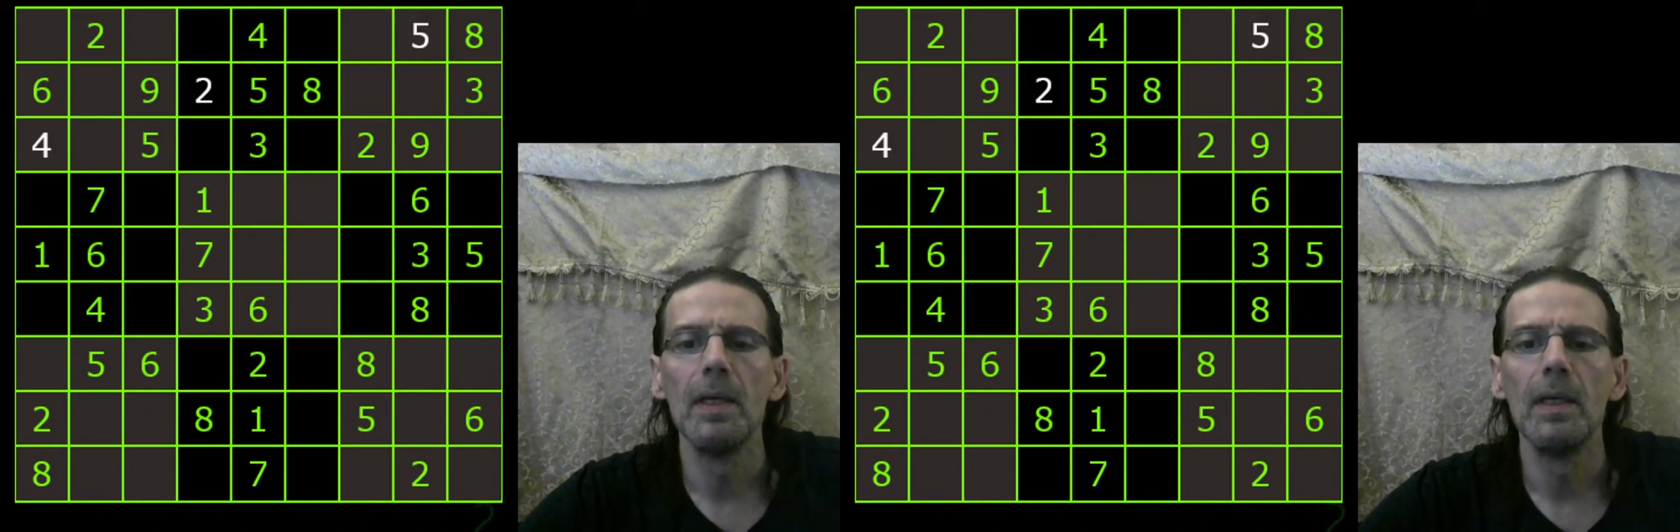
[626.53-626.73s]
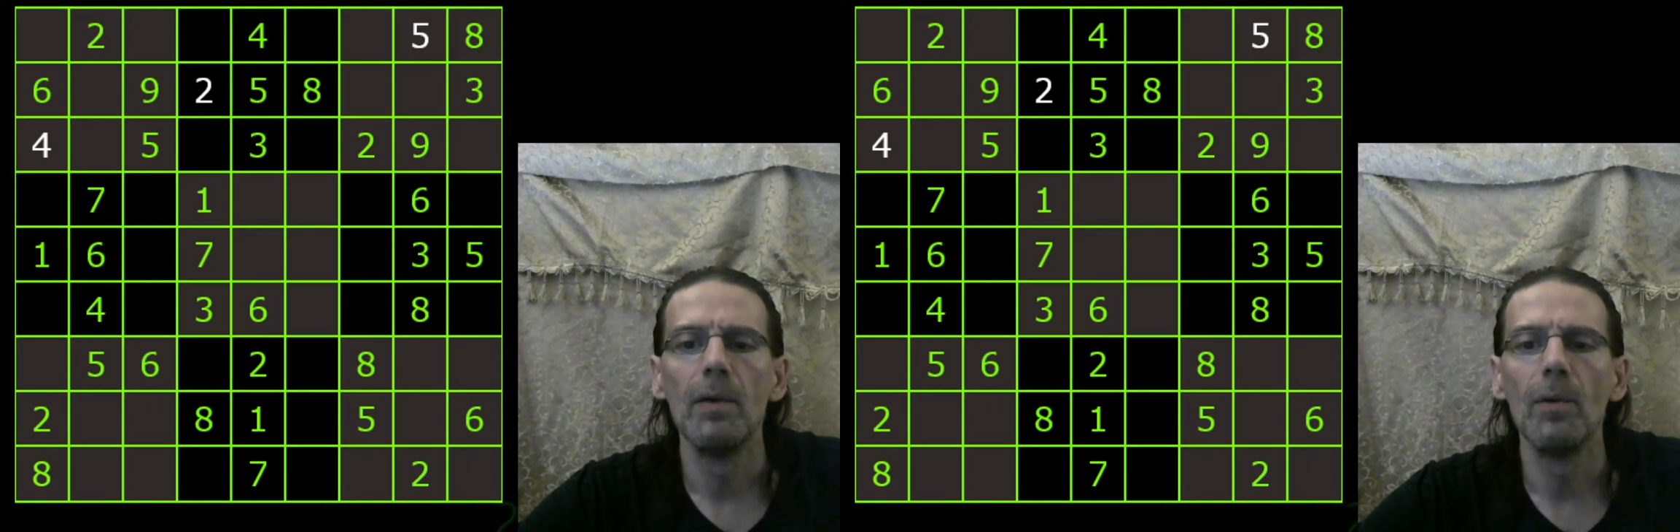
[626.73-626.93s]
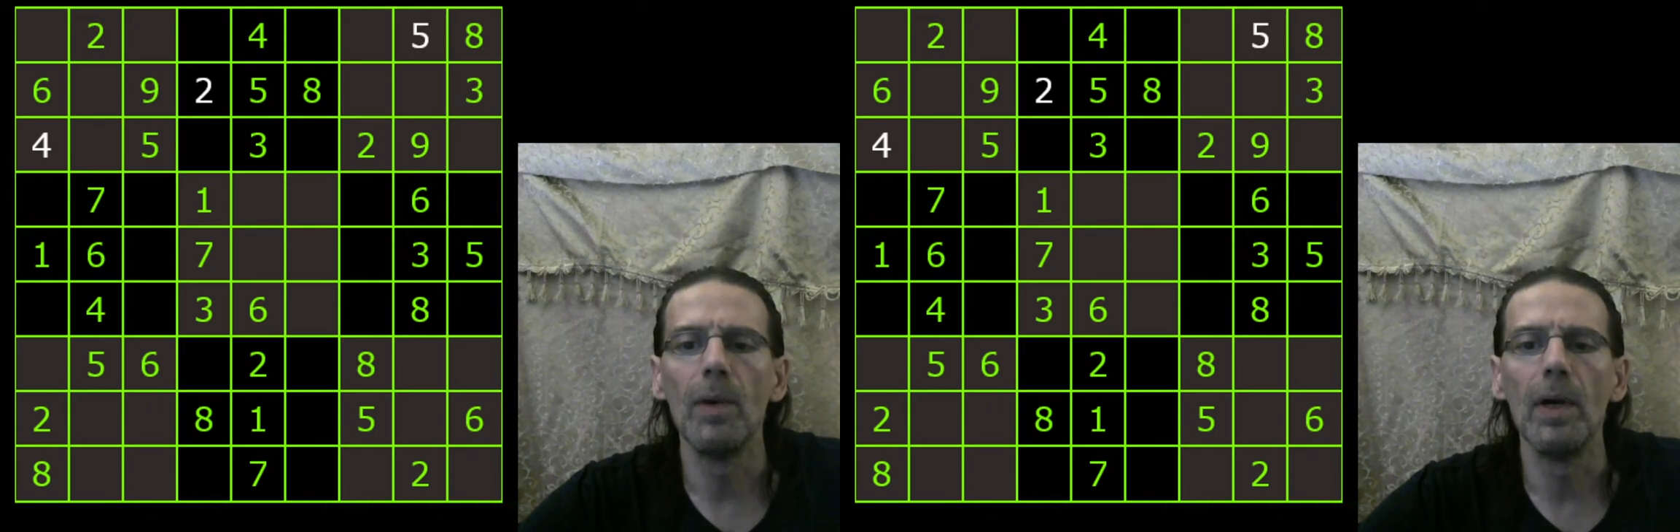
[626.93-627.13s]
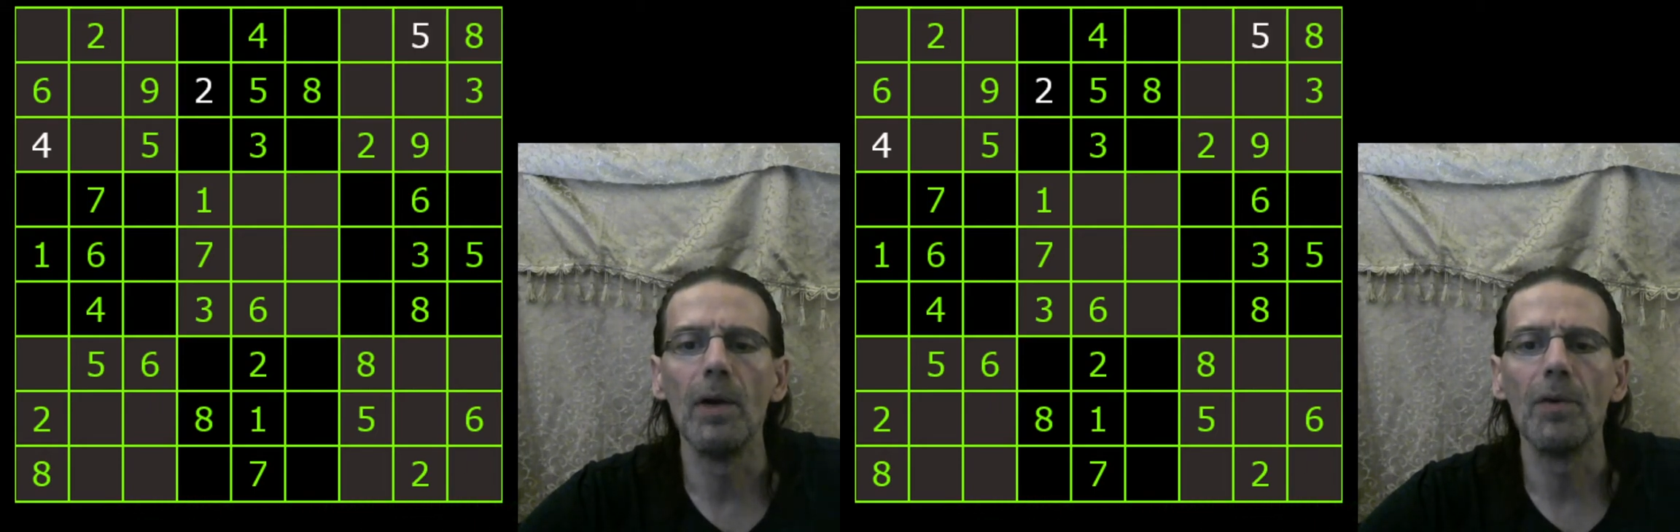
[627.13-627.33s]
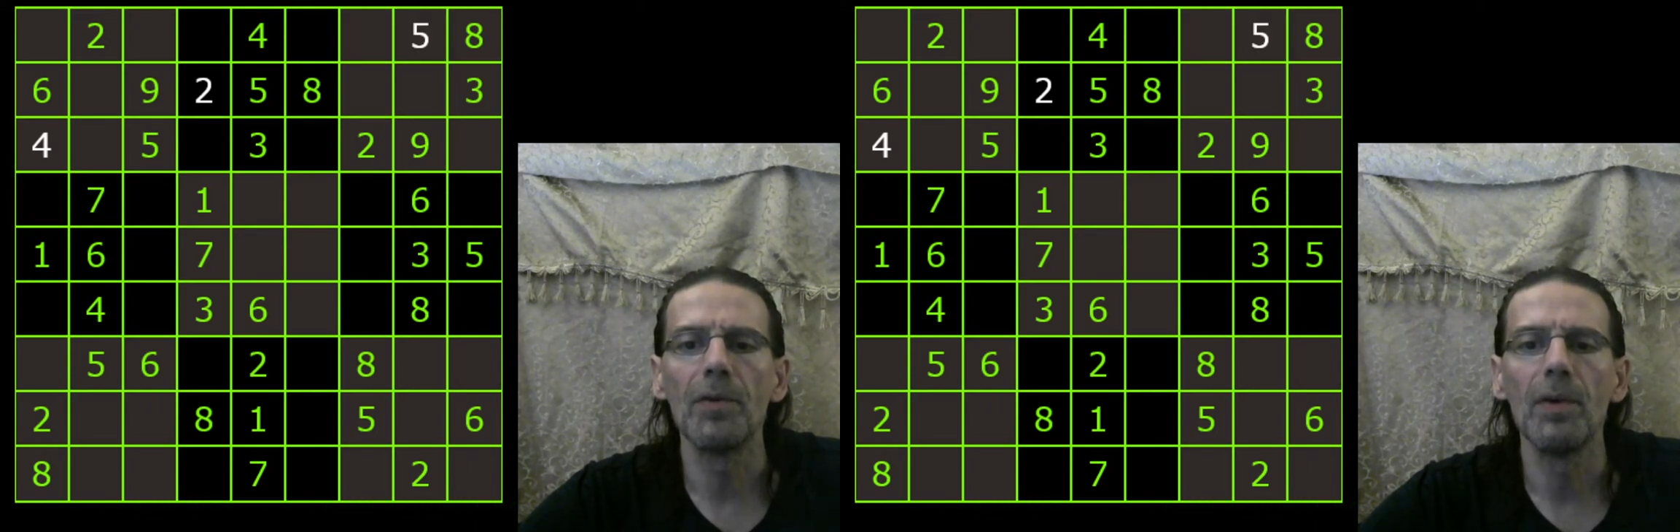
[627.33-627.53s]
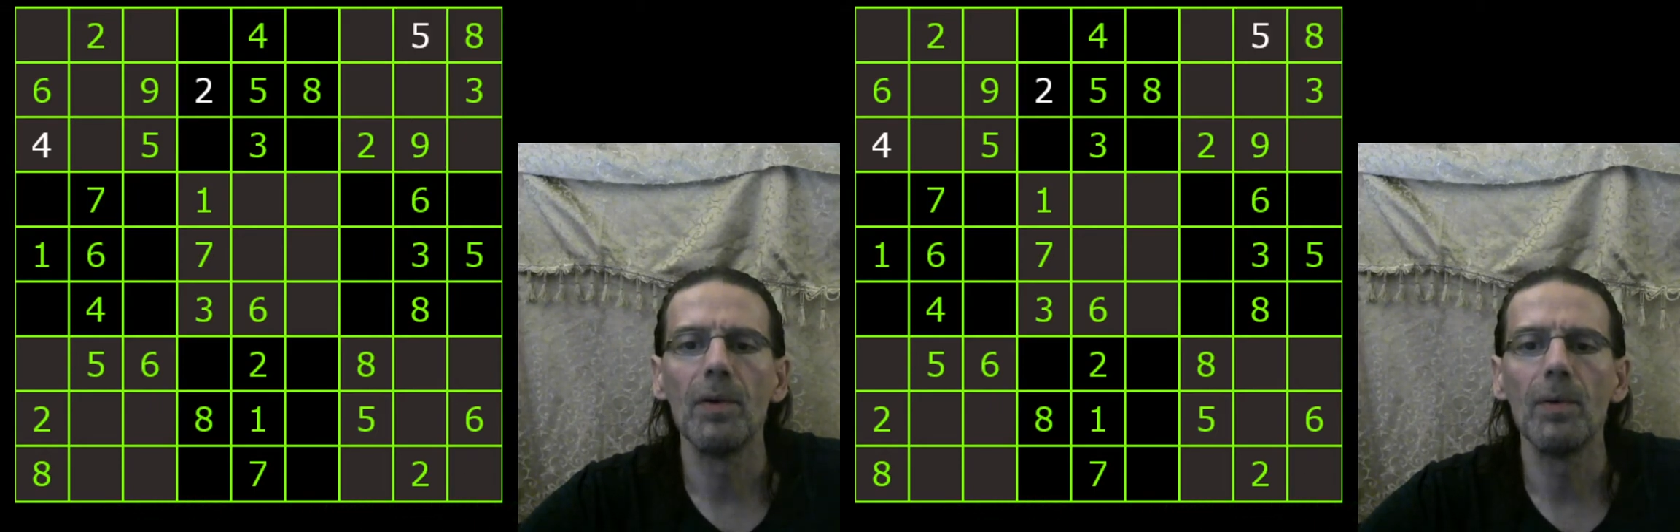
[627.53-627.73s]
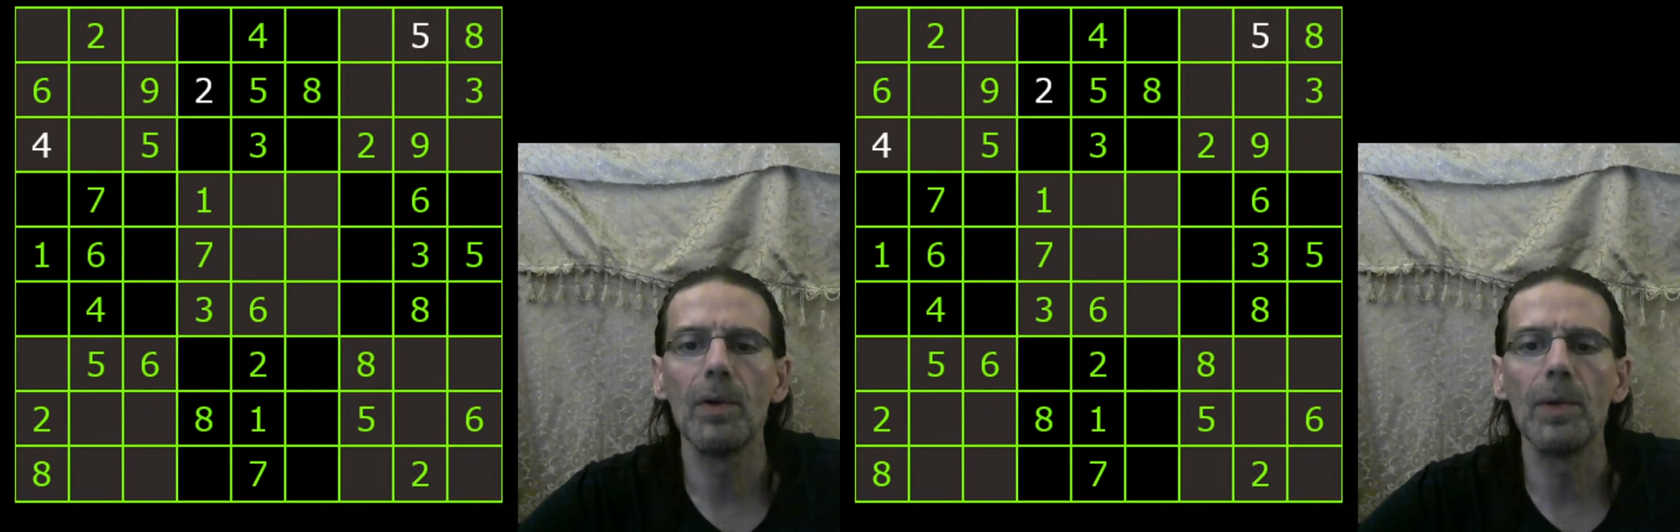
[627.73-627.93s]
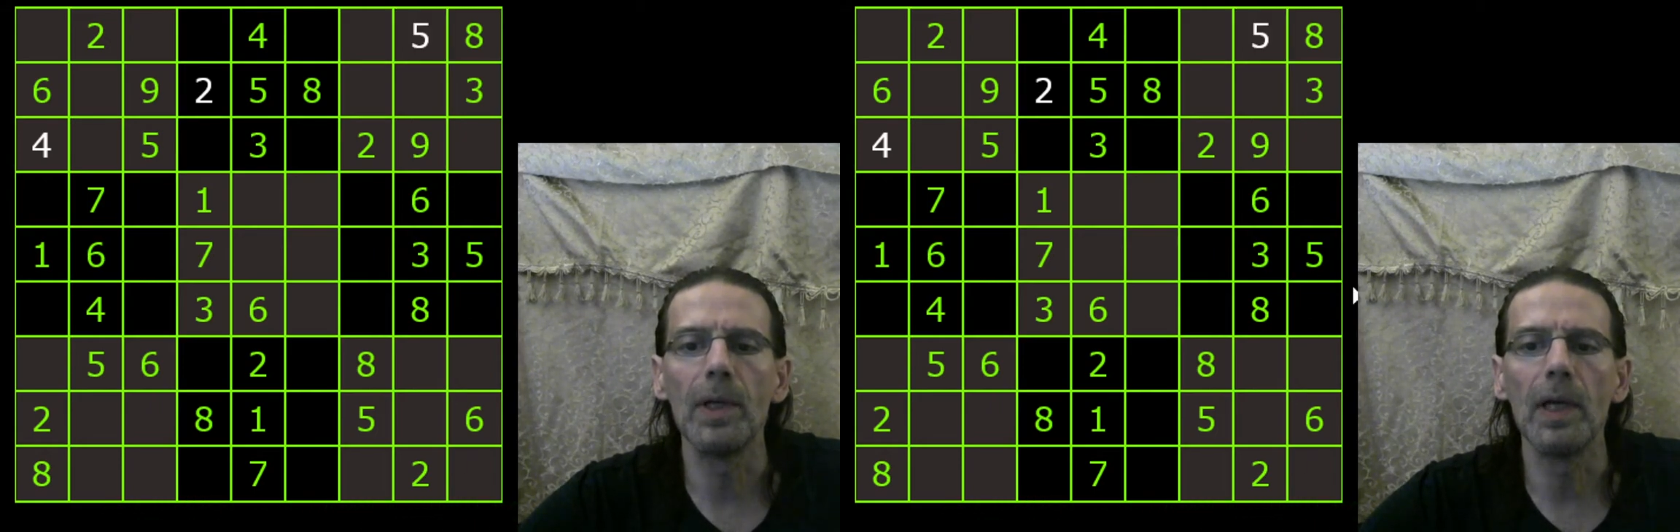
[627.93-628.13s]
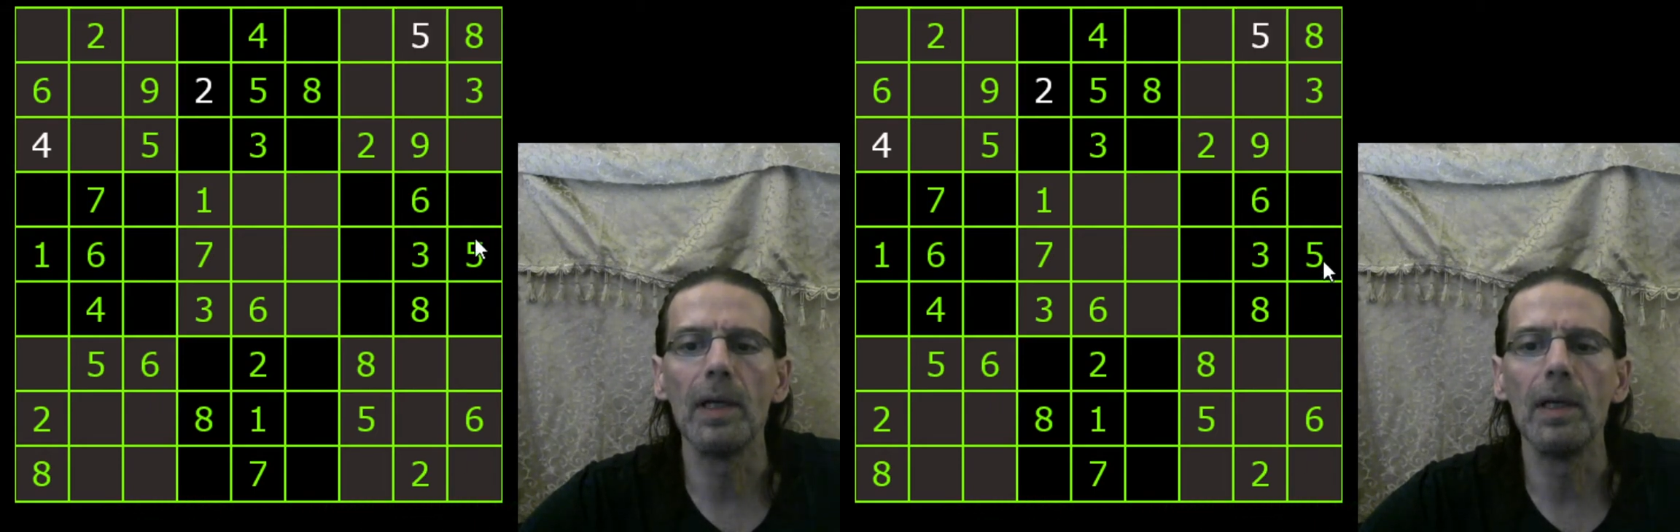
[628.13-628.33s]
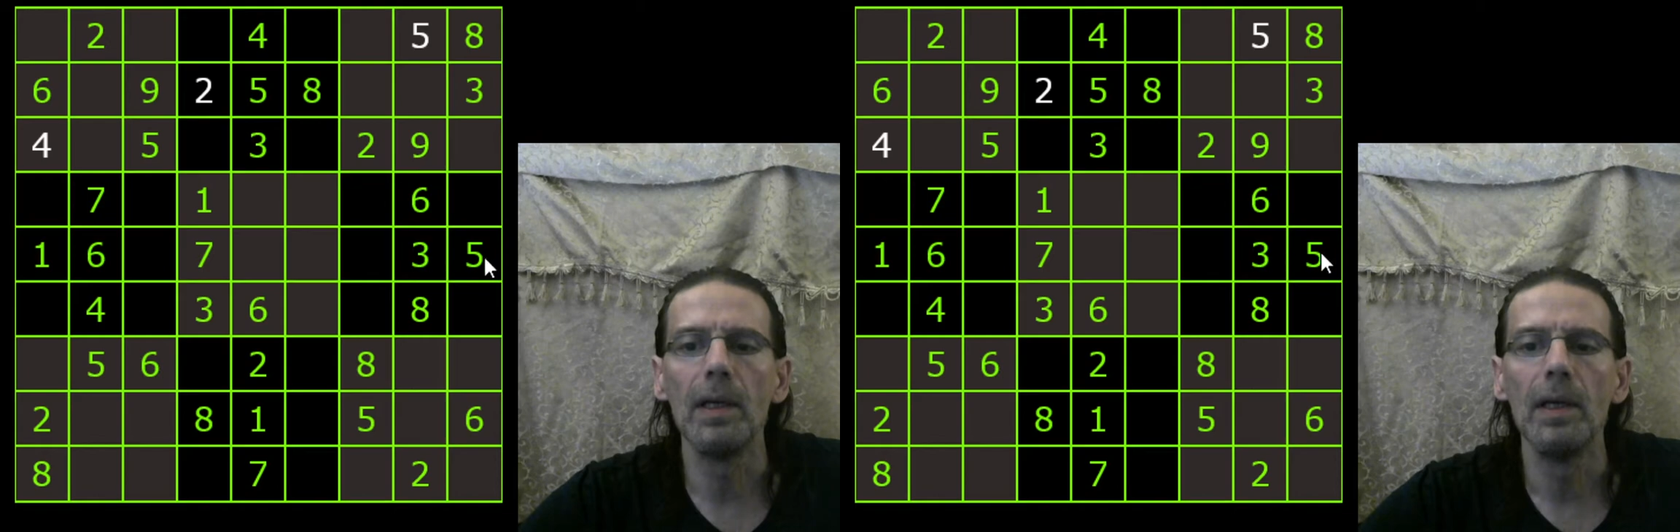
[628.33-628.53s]
Where else? What do we got
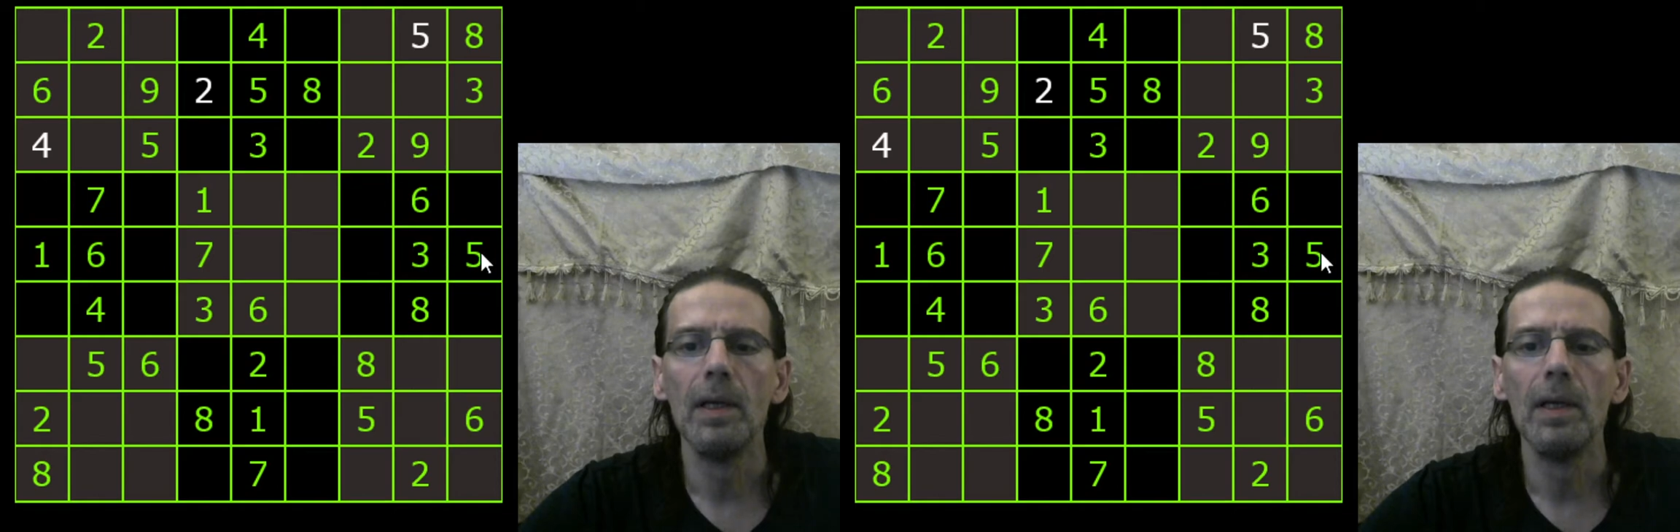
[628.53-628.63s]
here?